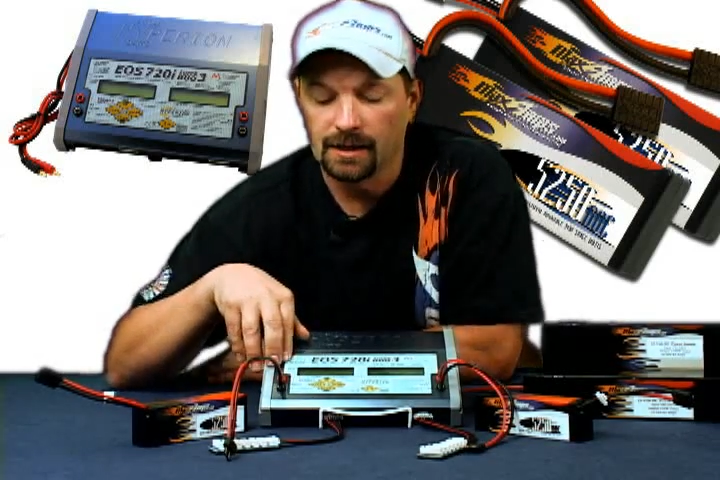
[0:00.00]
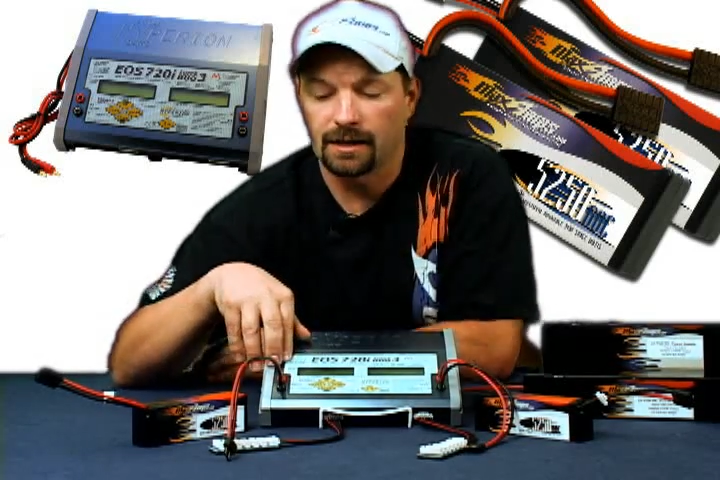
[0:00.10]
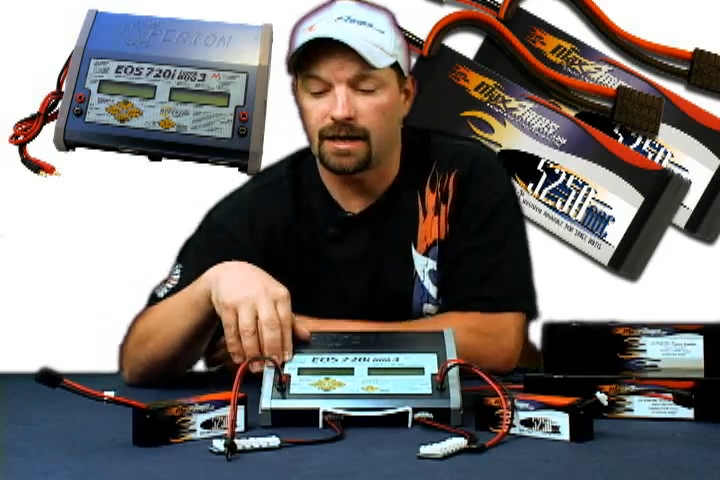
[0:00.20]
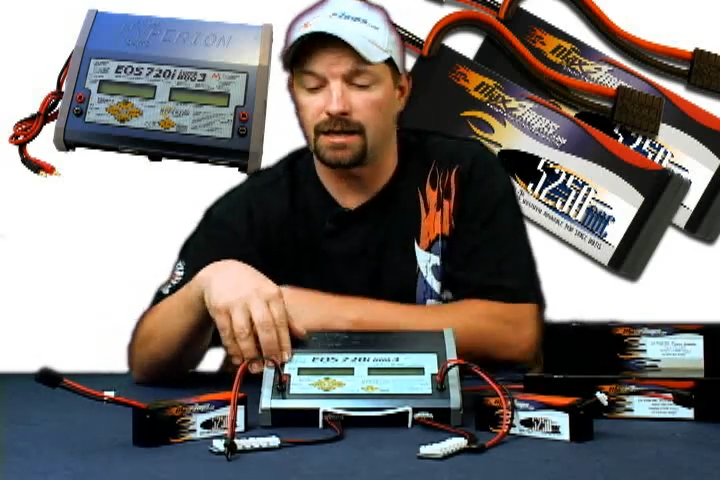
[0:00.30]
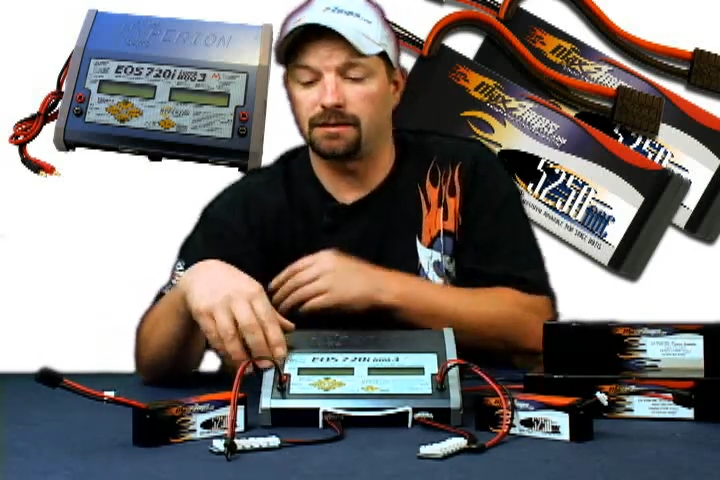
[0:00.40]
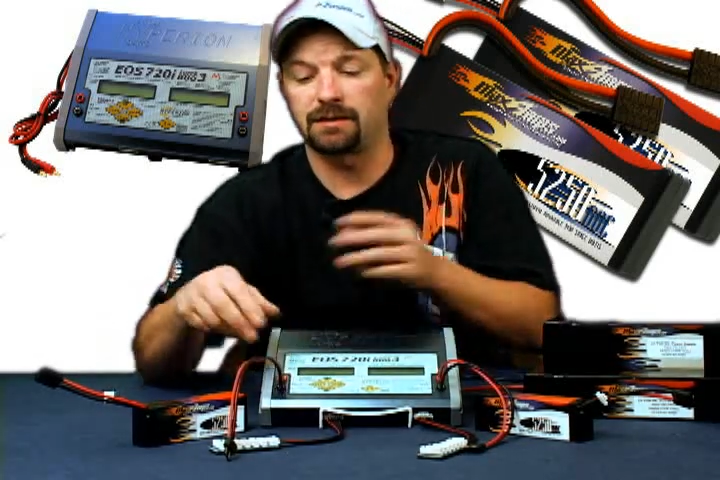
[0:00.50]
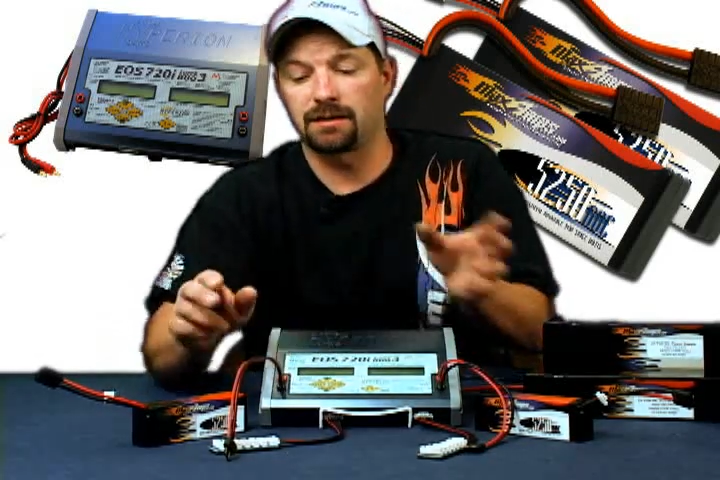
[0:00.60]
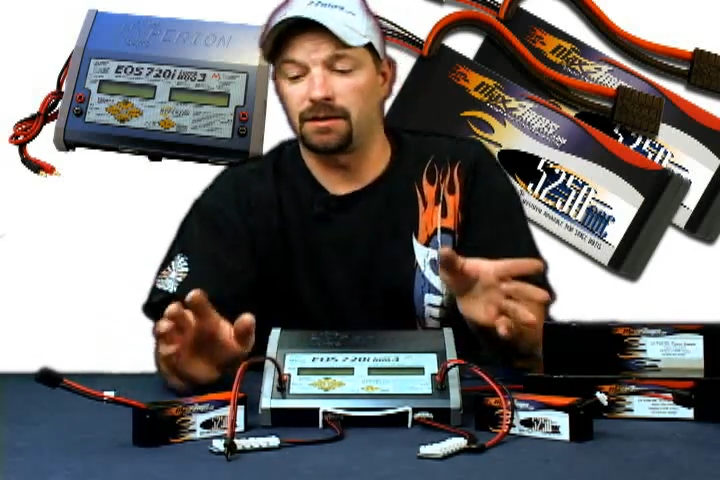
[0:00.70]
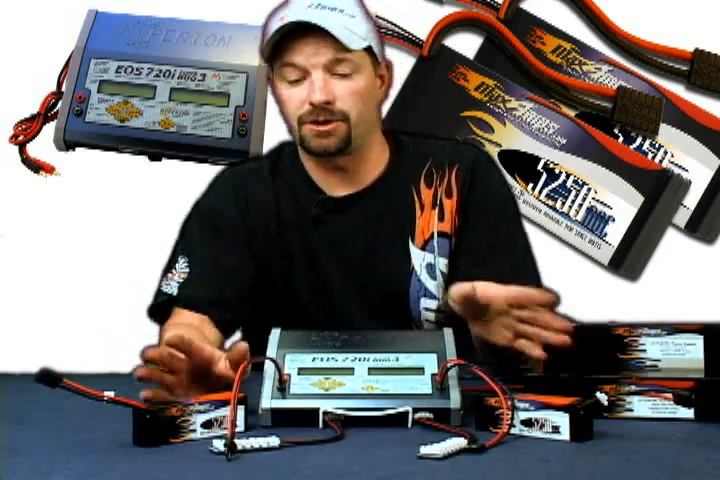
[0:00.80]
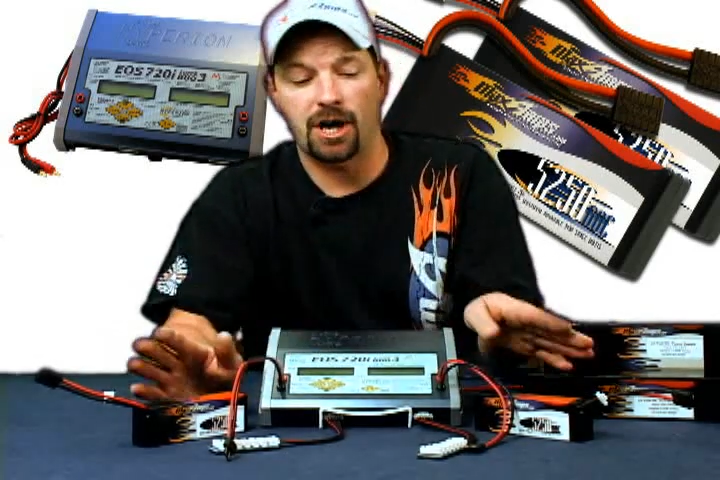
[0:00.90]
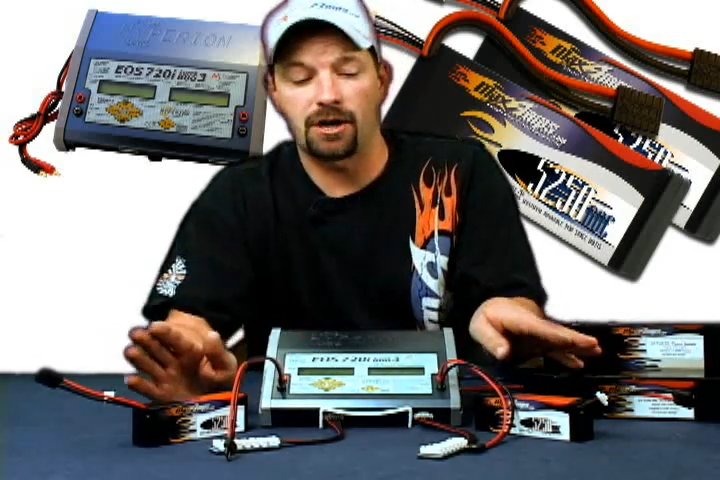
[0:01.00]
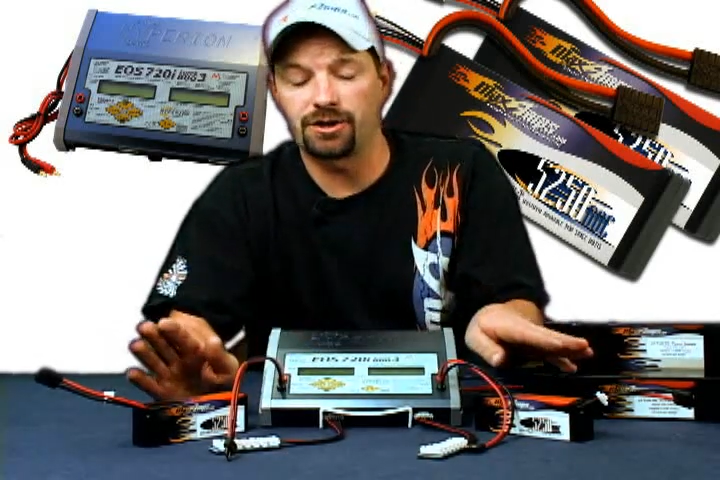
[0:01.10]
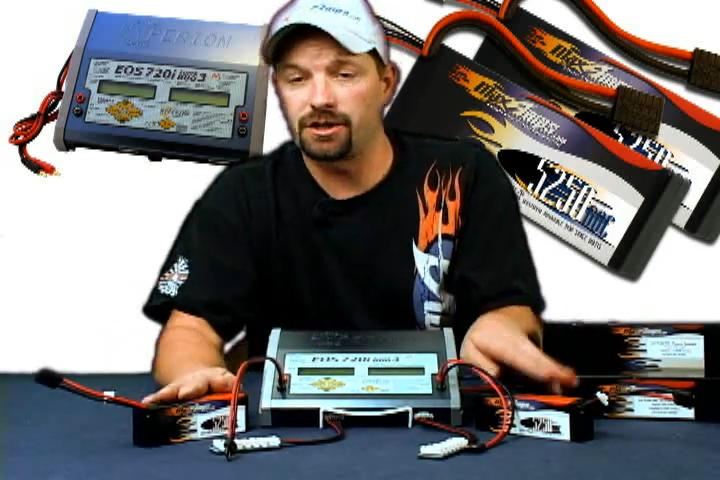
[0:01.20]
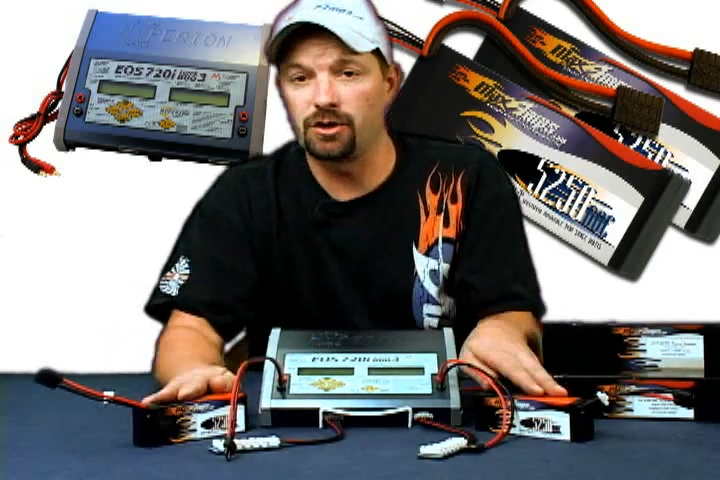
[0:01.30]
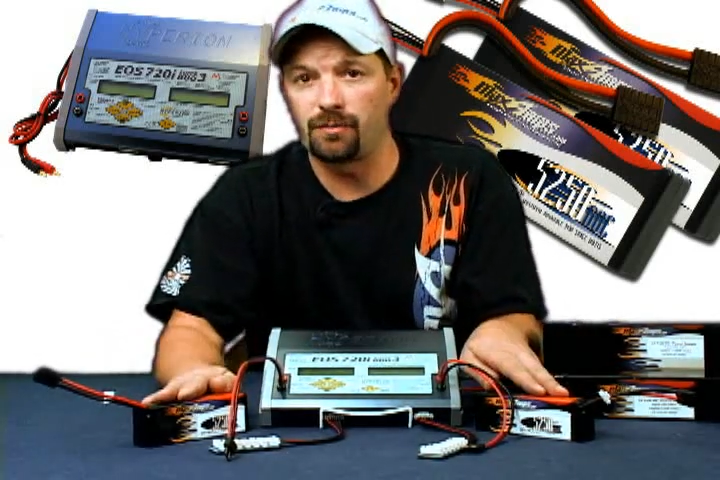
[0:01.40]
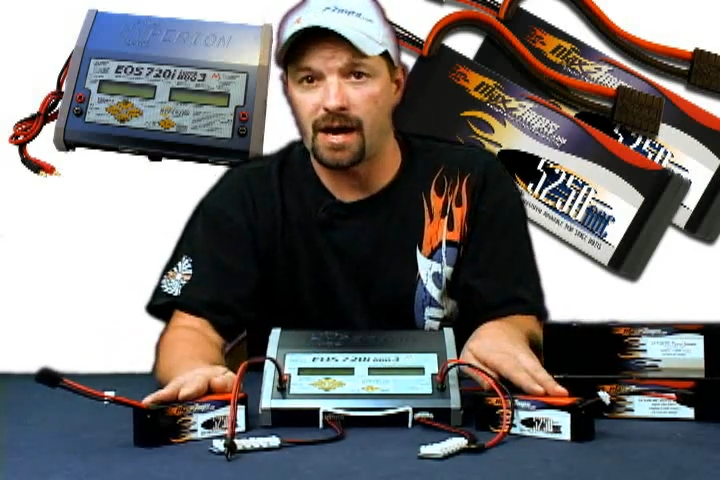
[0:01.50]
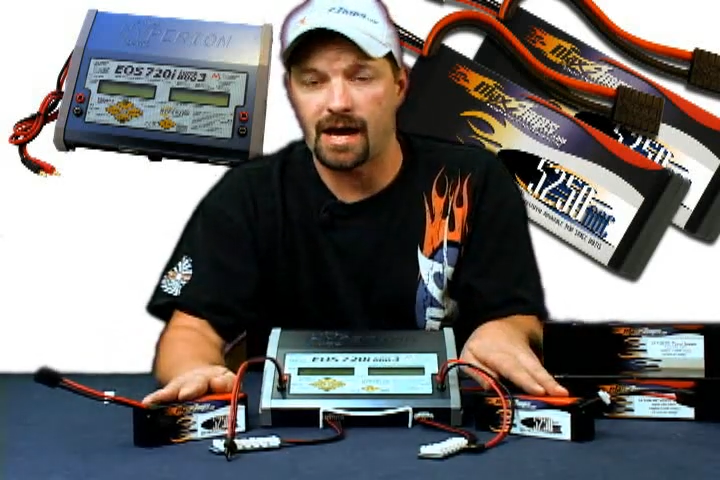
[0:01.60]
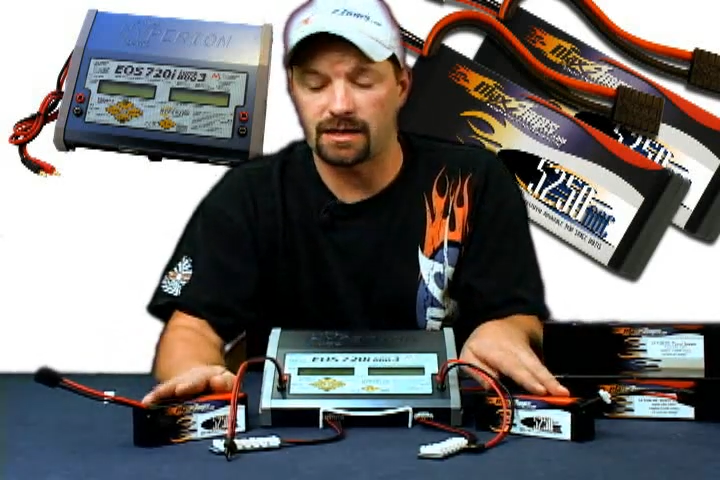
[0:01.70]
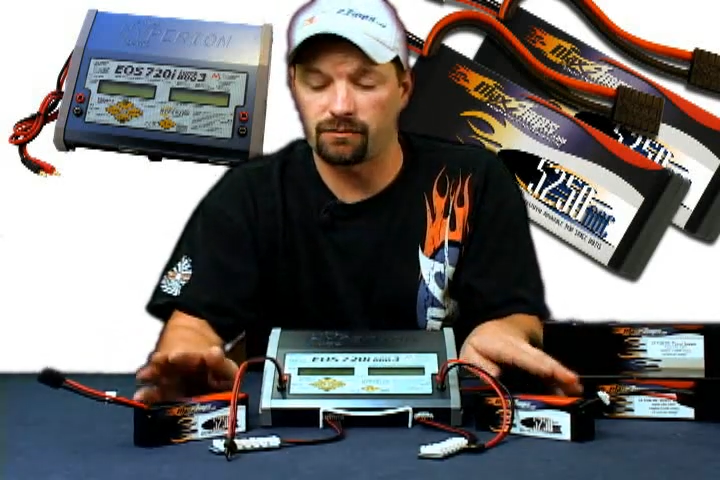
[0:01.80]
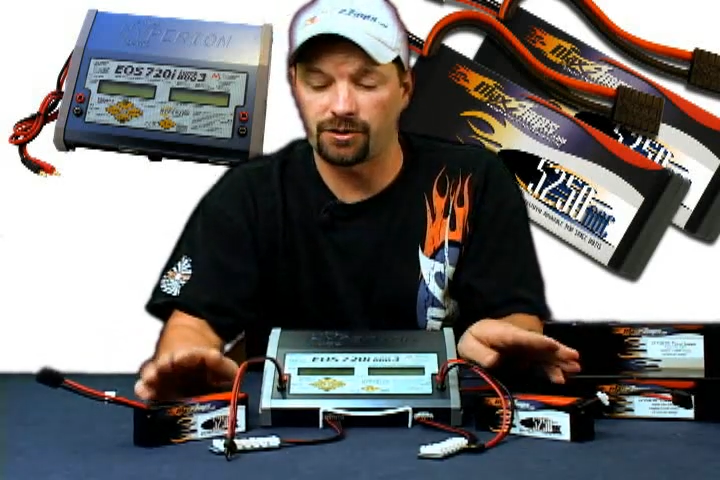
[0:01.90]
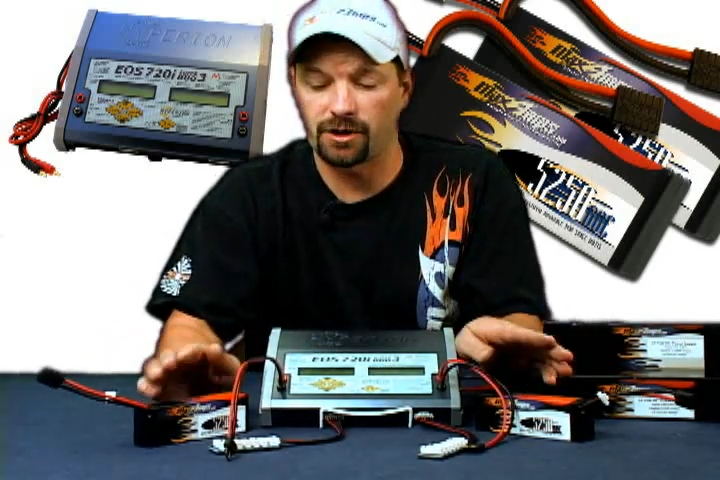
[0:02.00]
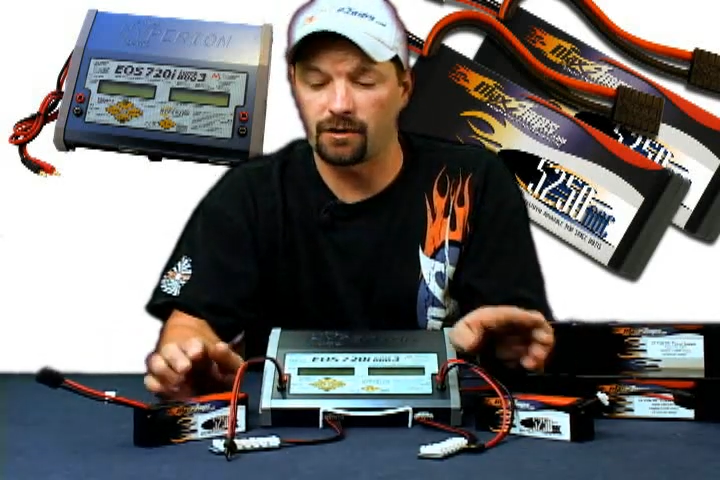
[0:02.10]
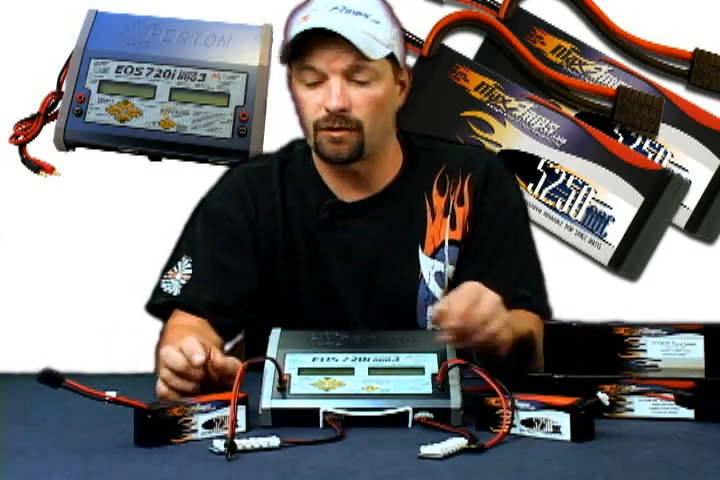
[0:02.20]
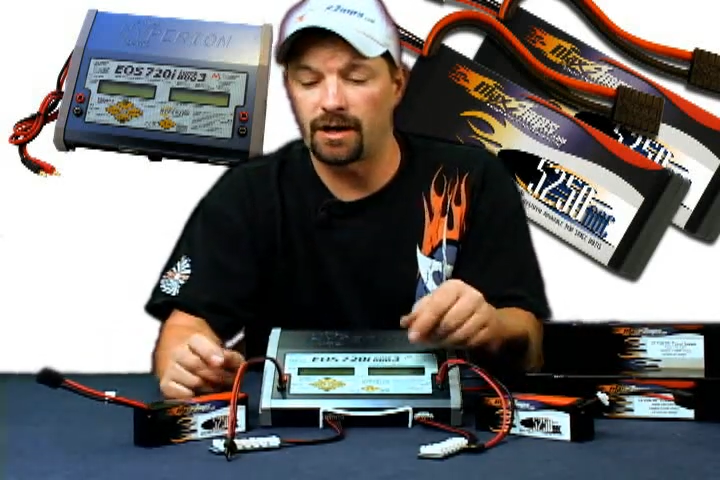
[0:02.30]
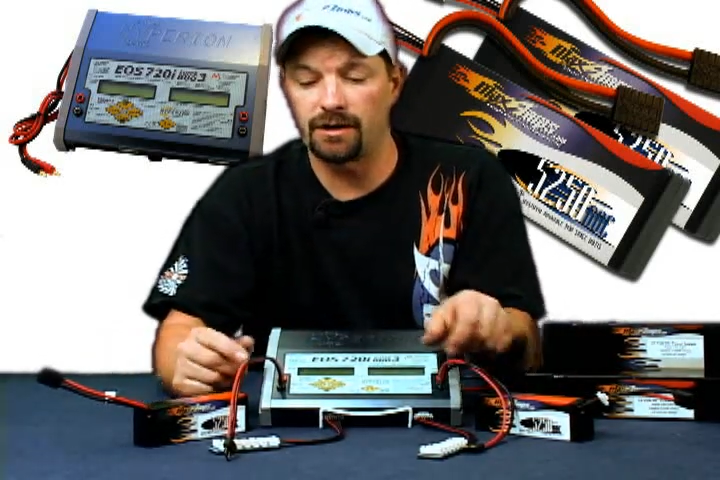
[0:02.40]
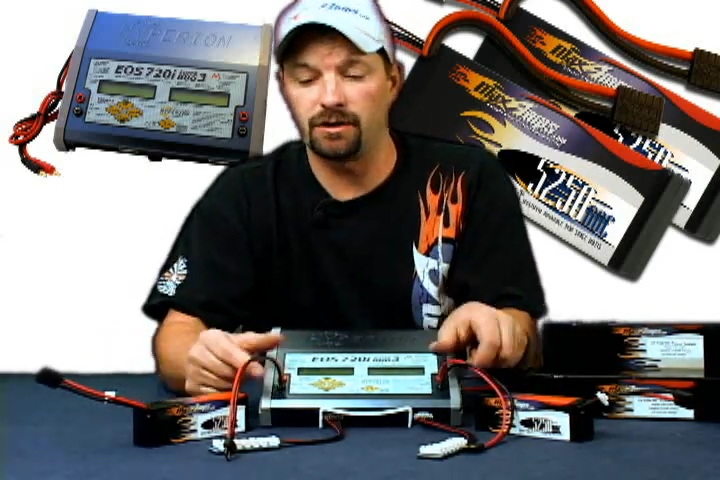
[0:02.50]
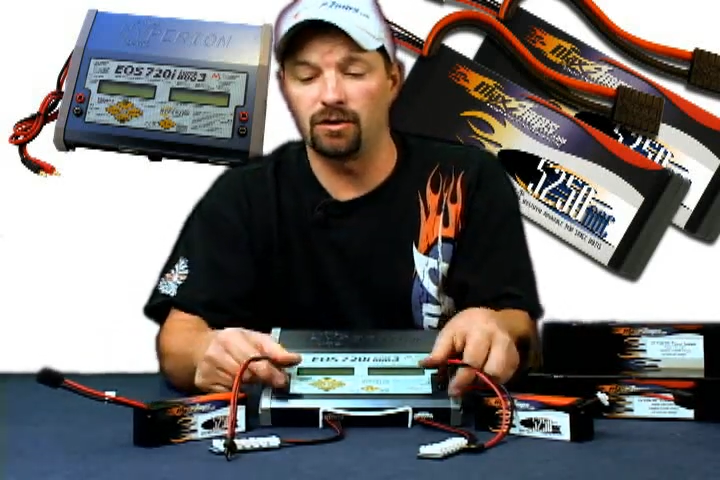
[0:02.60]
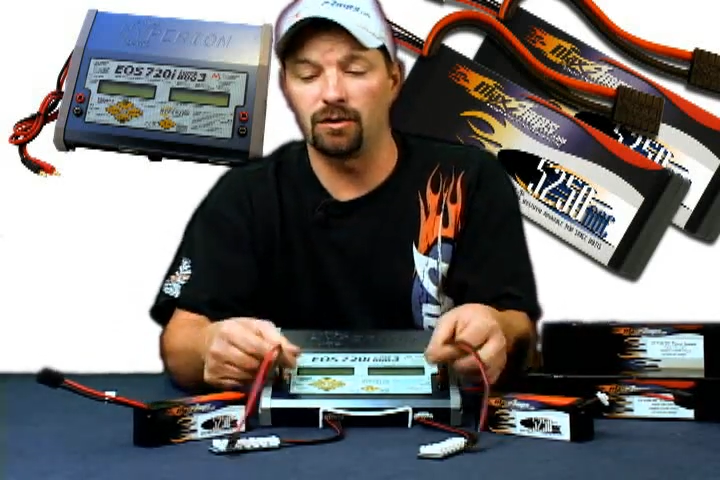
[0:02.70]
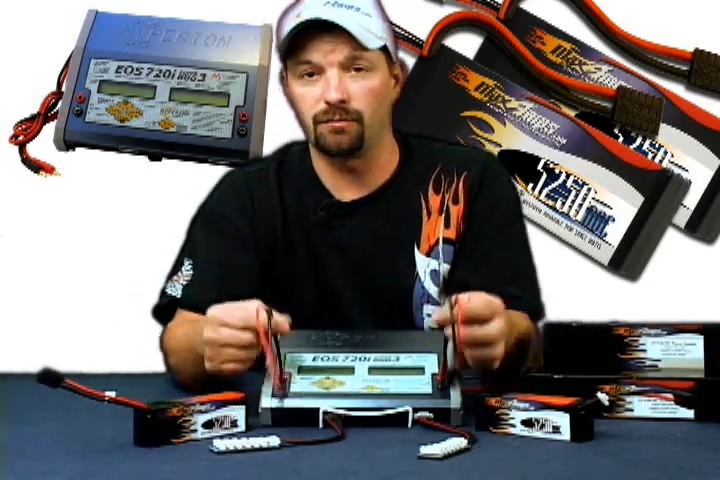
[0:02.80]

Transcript: Okay, so to charge the 2 packs, what you're going to want to do,